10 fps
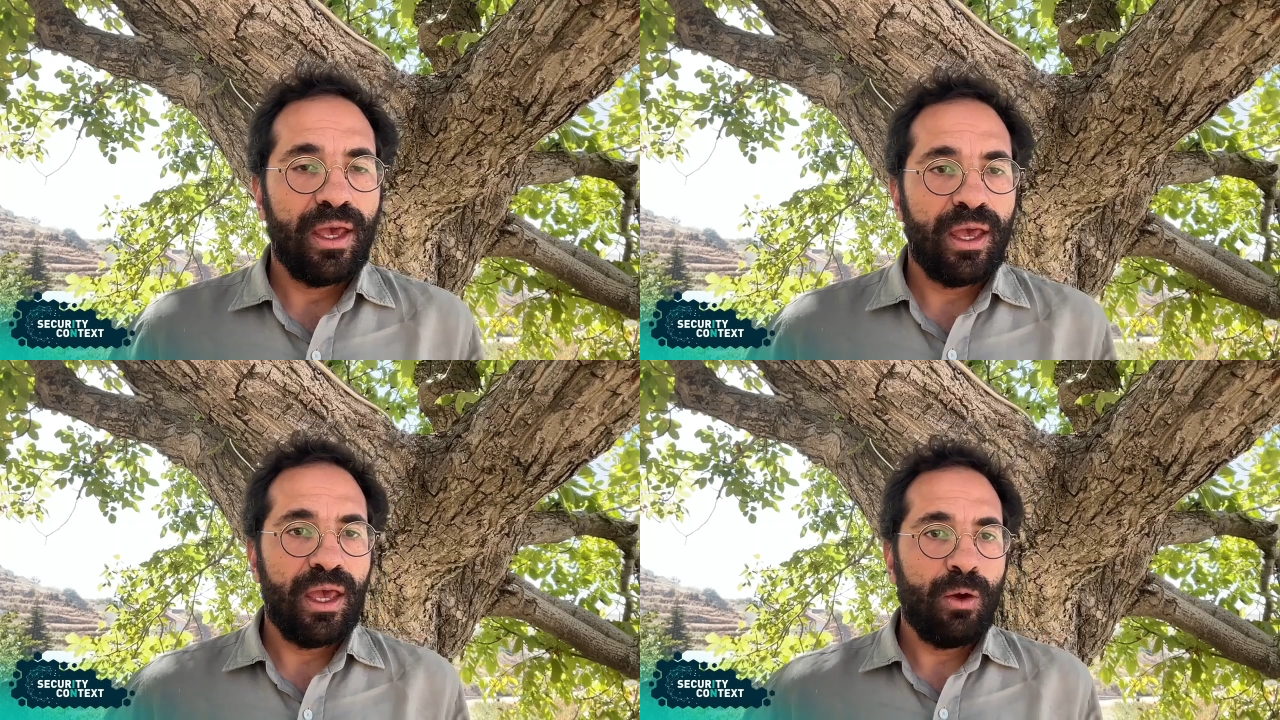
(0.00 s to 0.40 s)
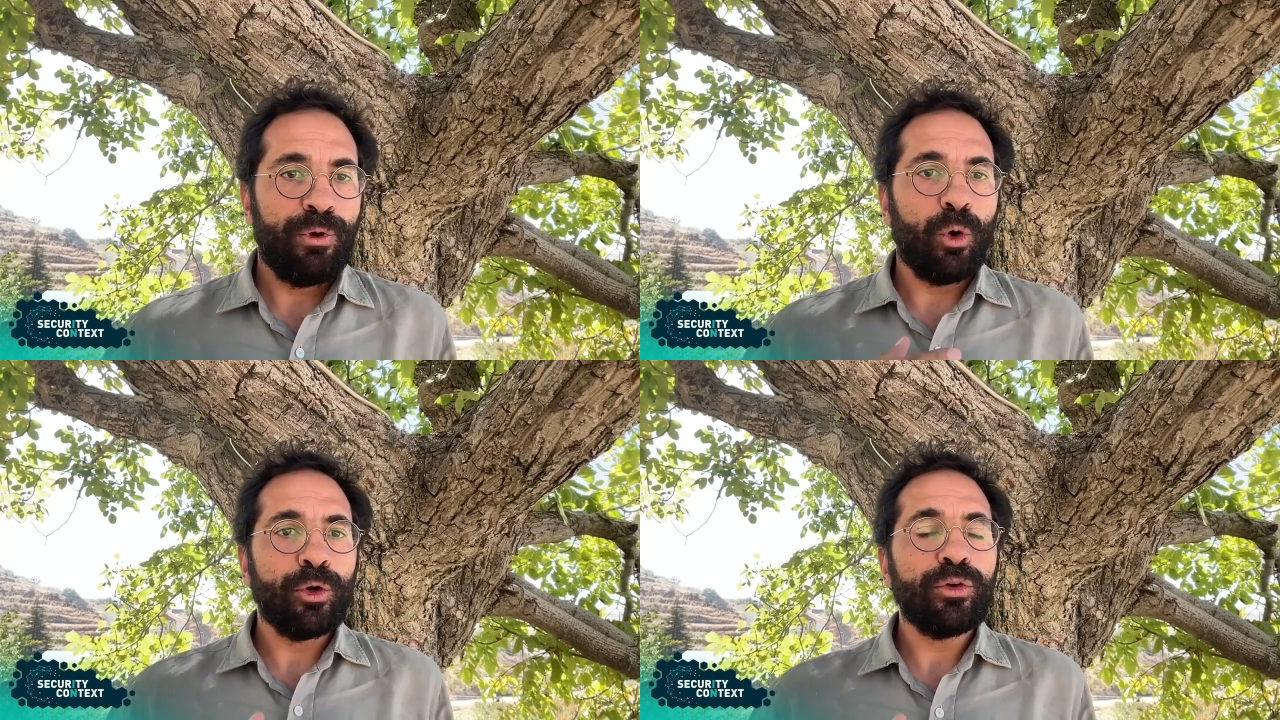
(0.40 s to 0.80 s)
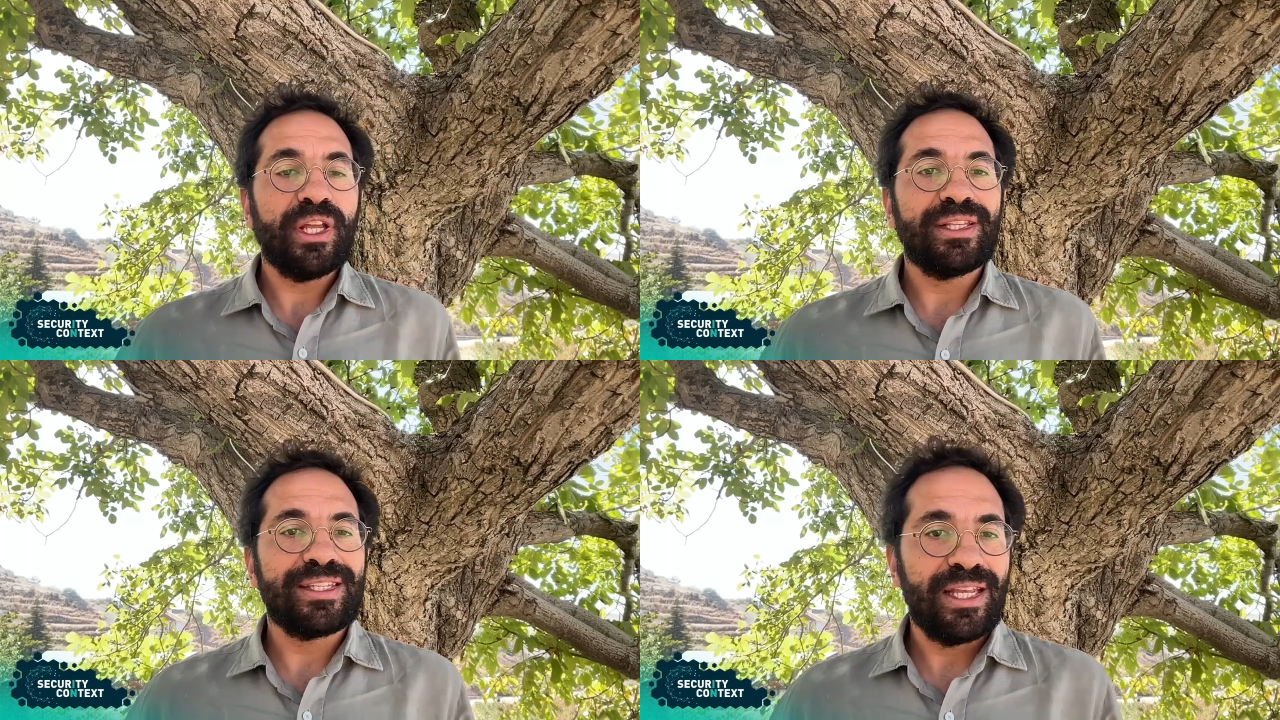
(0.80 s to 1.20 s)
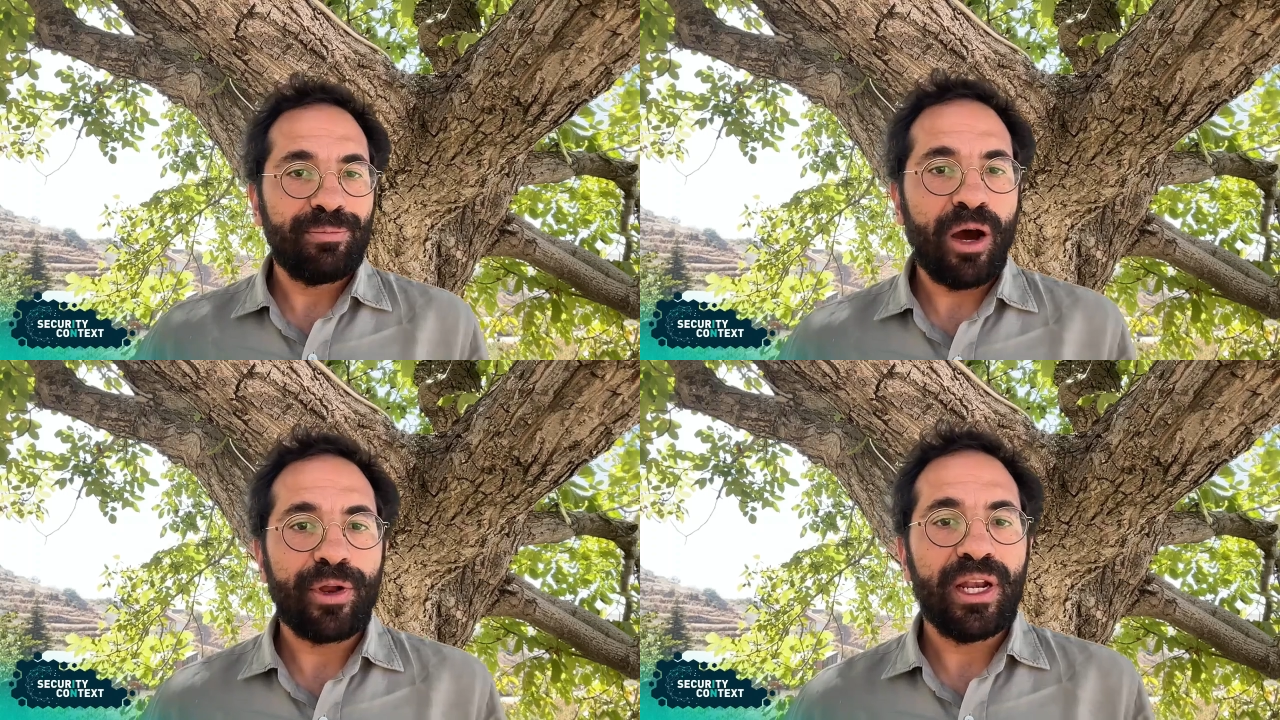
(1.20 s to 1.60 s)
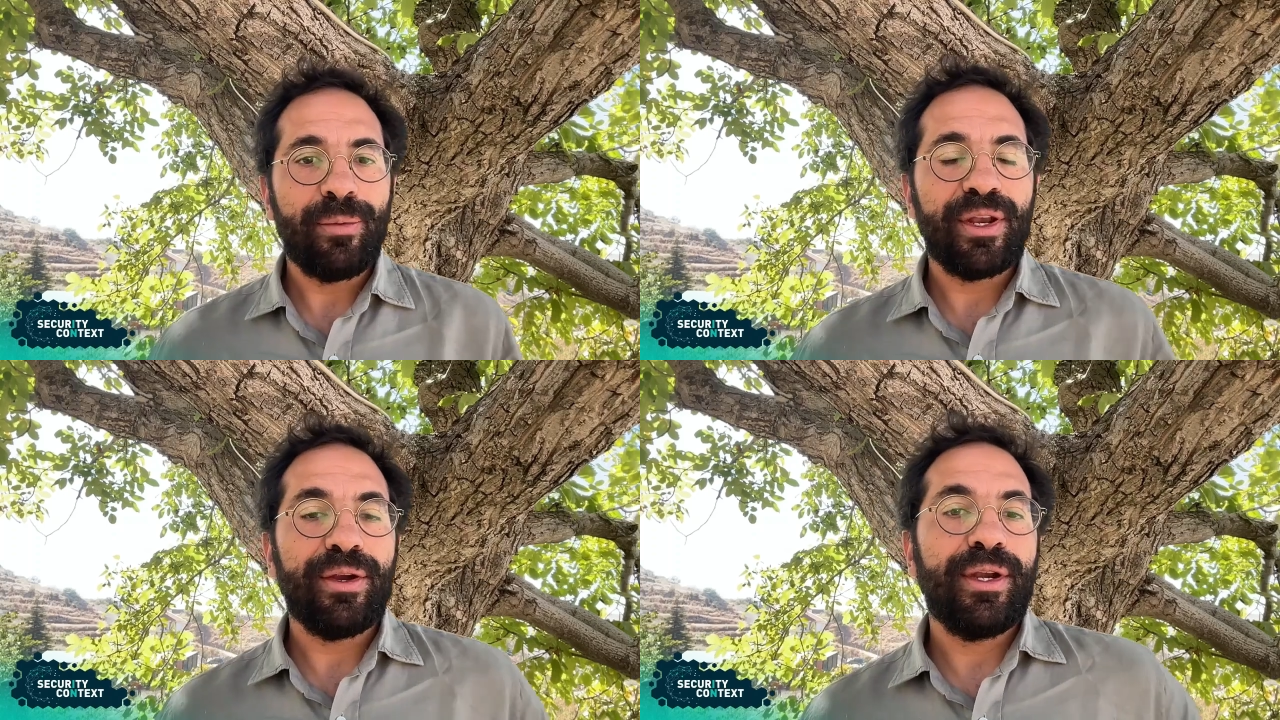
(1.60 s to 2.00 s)
We all know that the state power in
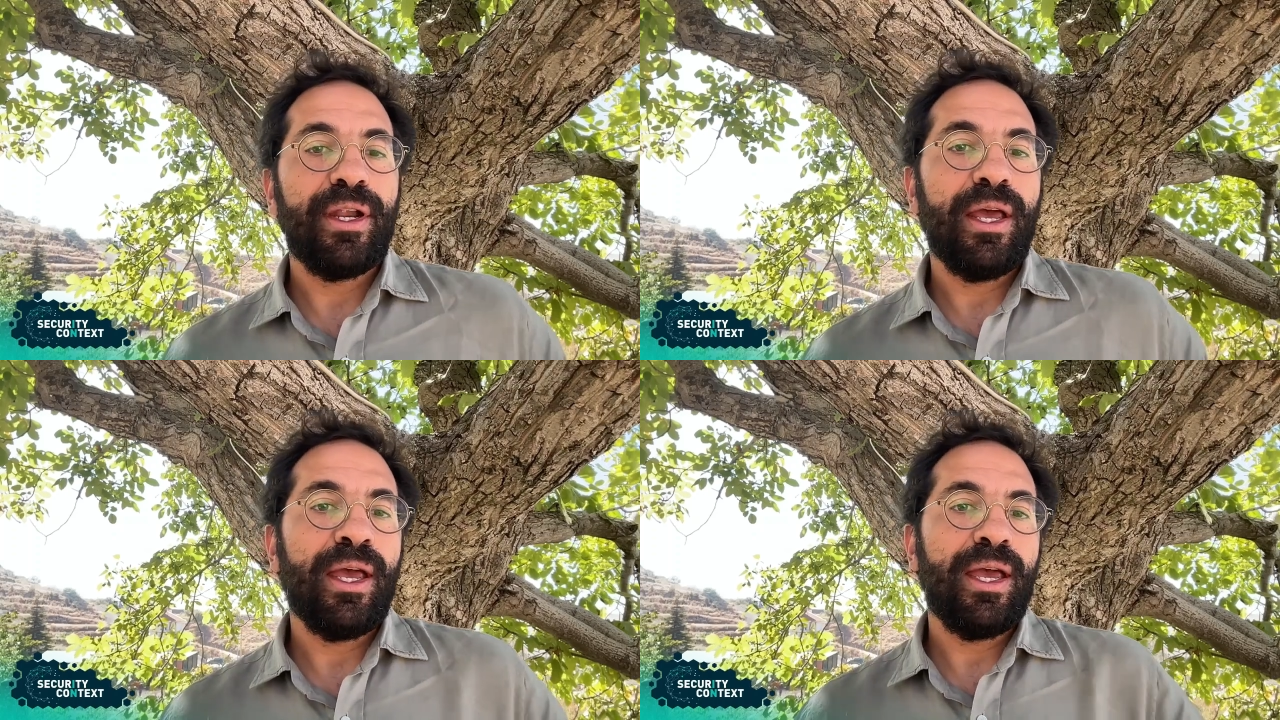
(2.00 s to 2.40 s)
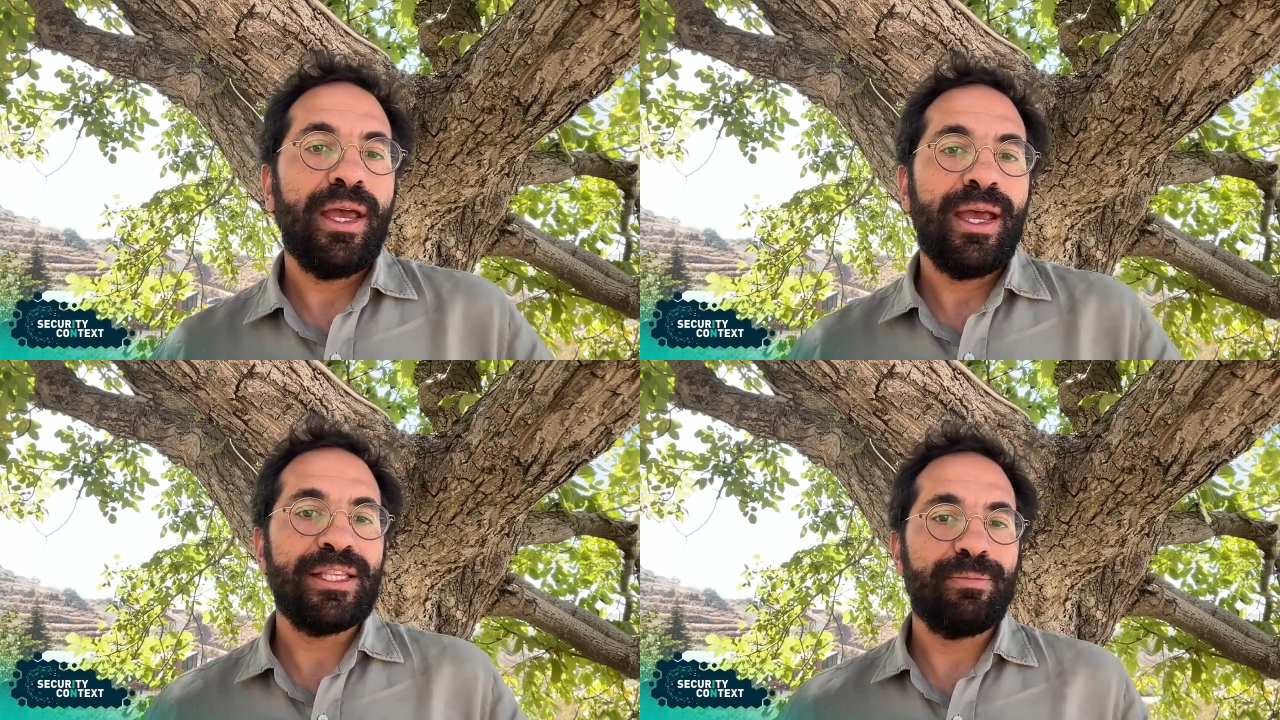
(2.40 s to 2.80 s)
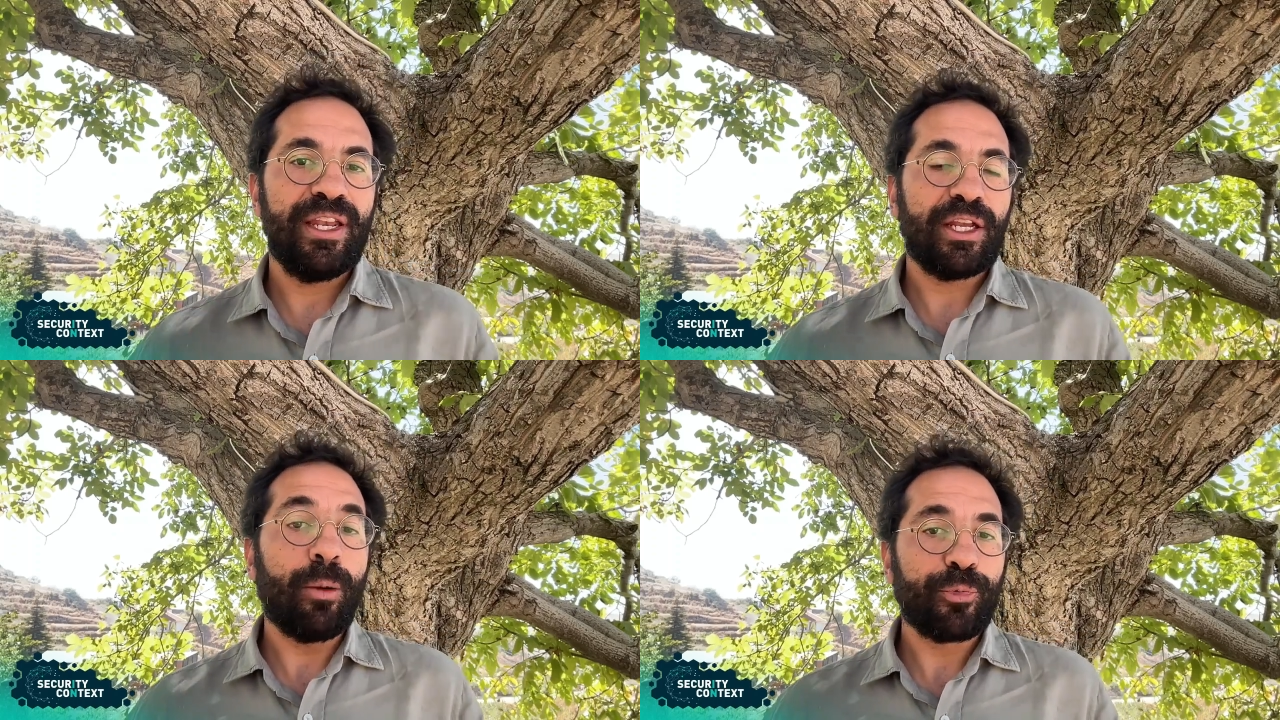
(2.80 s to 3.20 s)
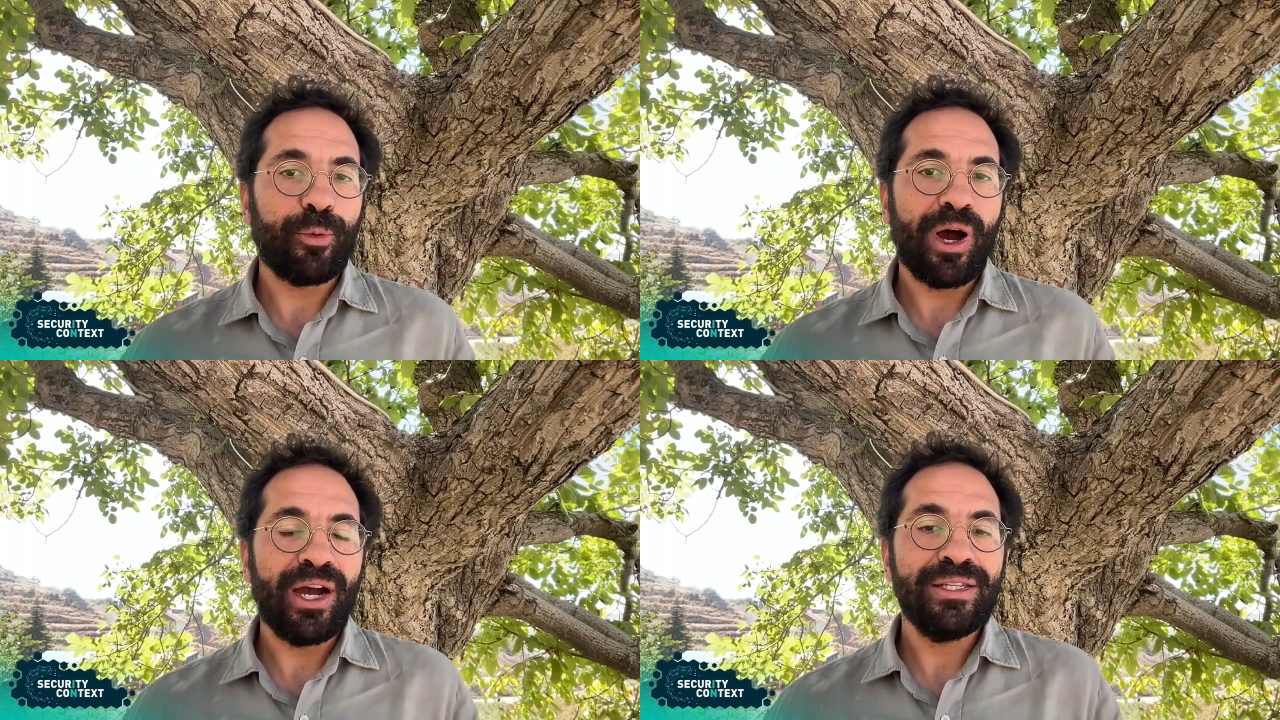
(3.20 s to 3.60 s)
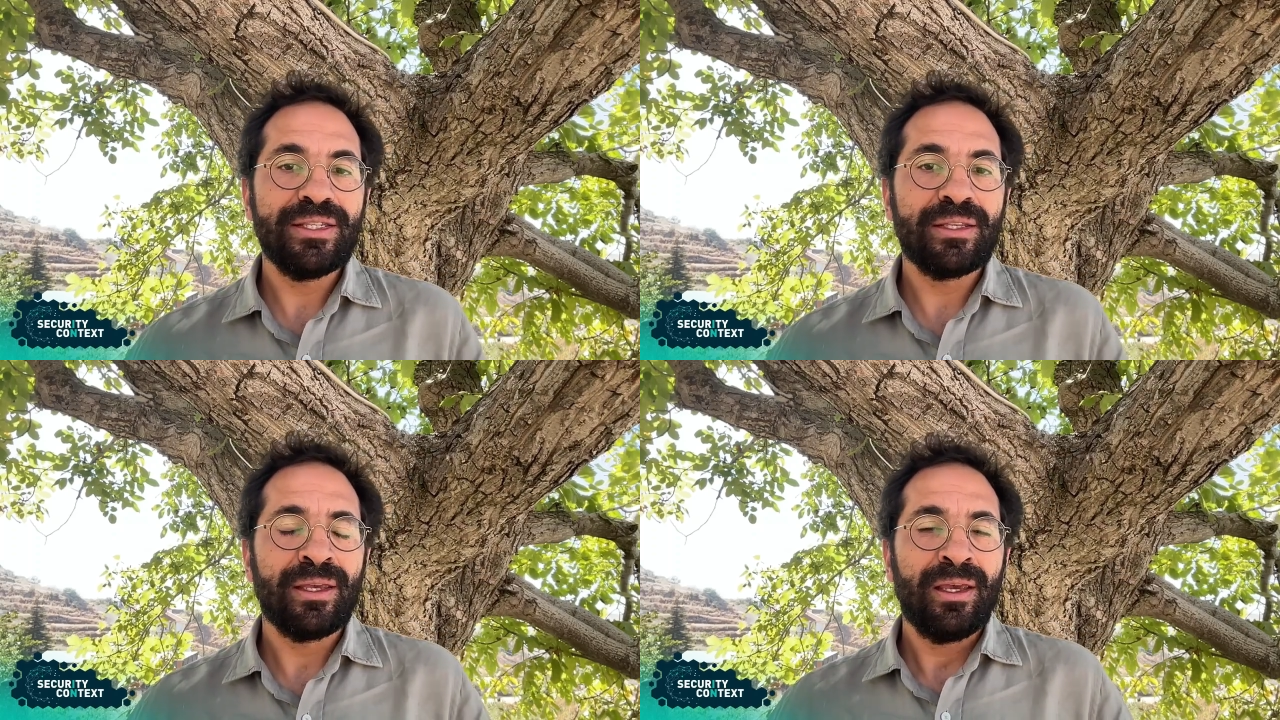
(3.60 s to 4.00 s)
Lebanon has been
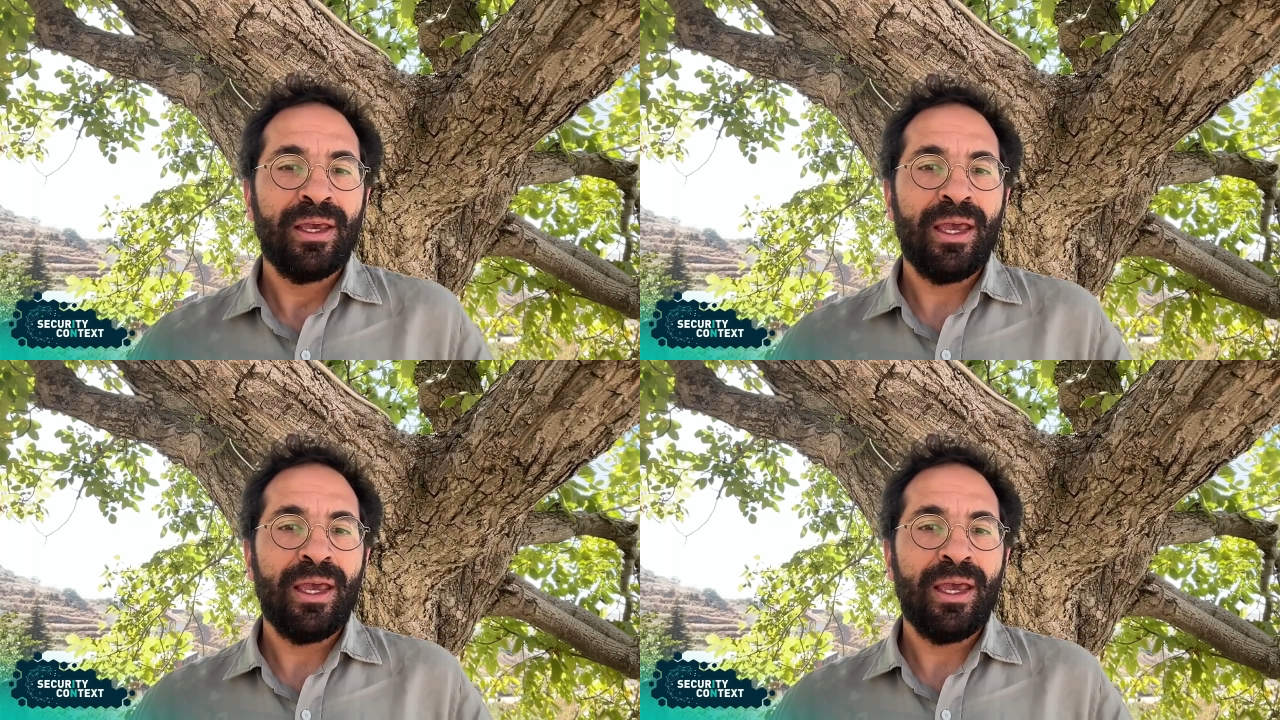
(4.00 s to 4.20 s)
compromised,